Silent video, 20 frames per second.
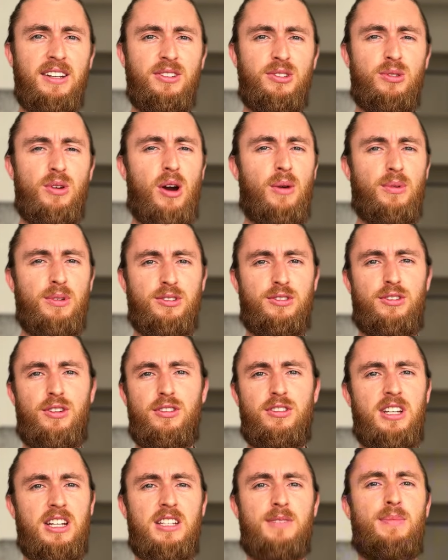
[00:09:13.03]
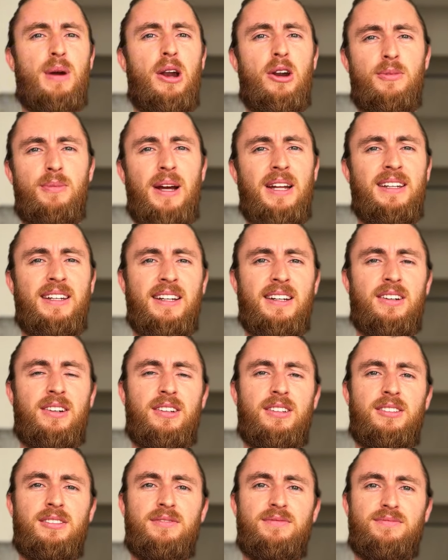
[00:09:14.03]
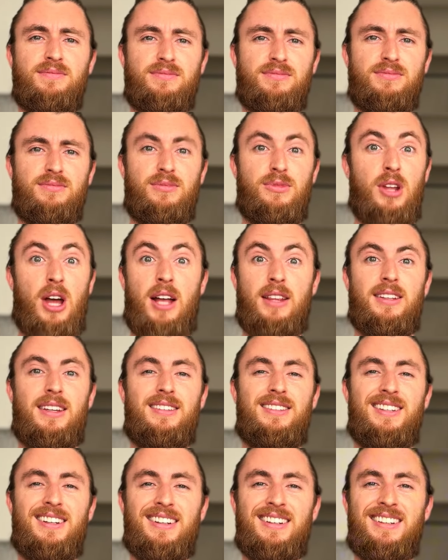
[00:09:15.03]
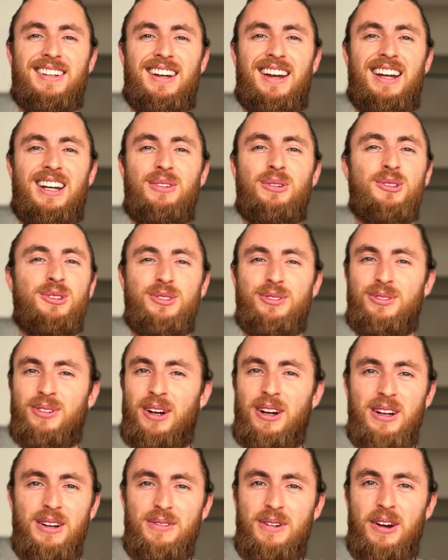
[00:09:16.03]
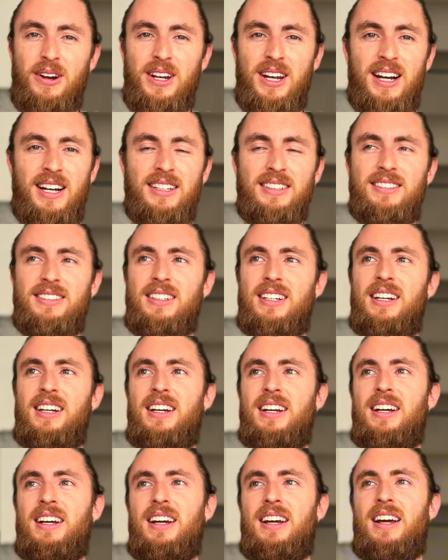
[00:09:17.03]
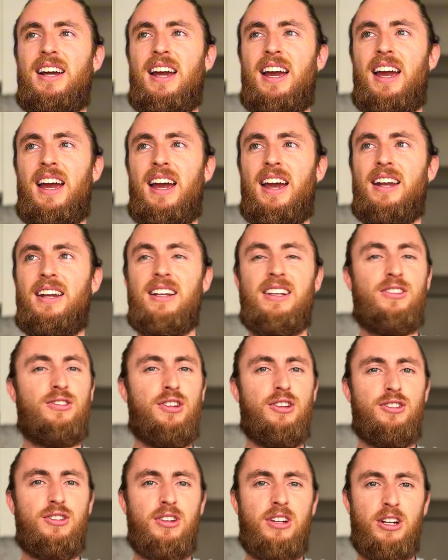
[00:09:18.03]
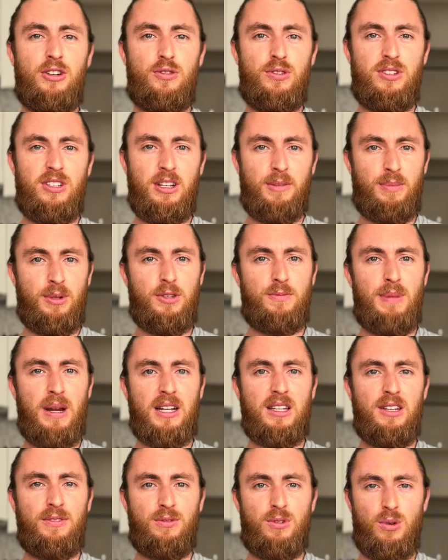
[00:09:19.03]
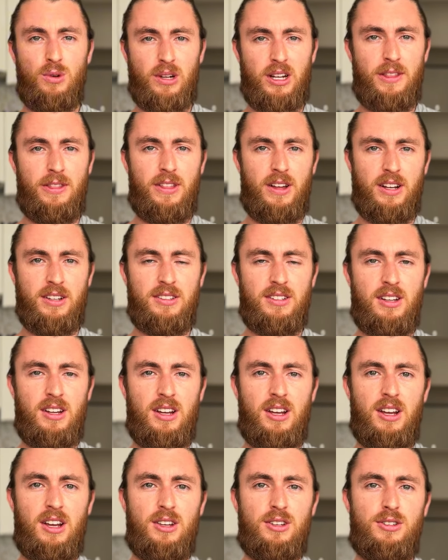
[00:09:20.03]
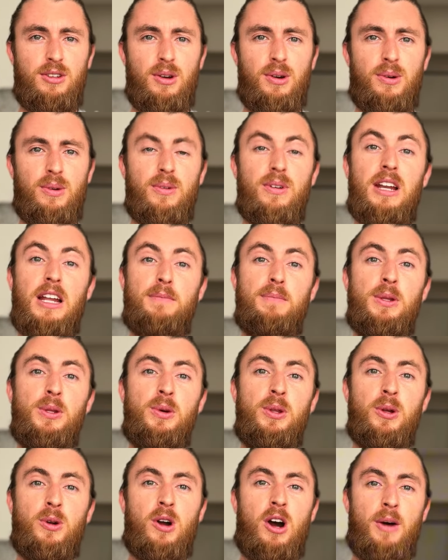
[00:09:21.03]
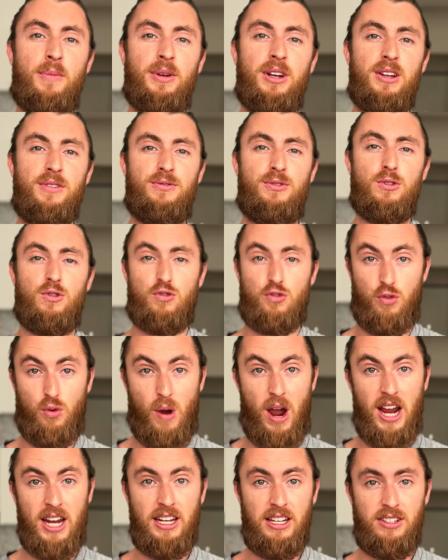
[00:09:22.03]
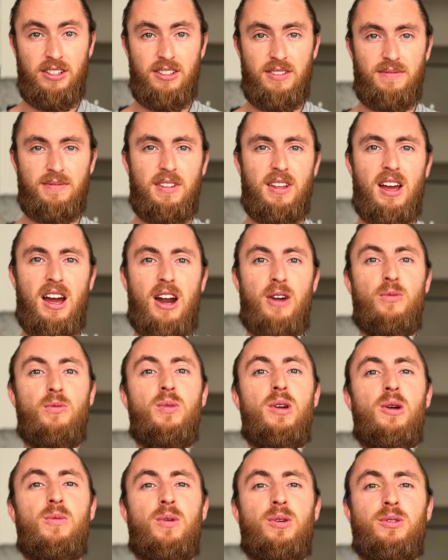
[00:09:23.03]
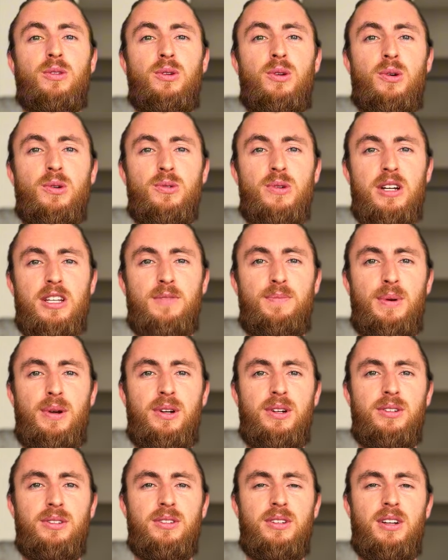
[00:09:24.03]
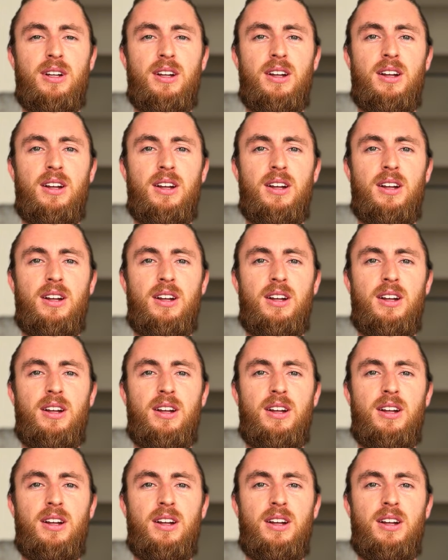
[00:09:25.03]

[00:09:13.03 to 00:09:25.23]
So I was just experimenting on not kissing. And it was very, very nice. And it's just an interesting perspective to look at things. So let me know in the comment if you try this. I really want to know your experience.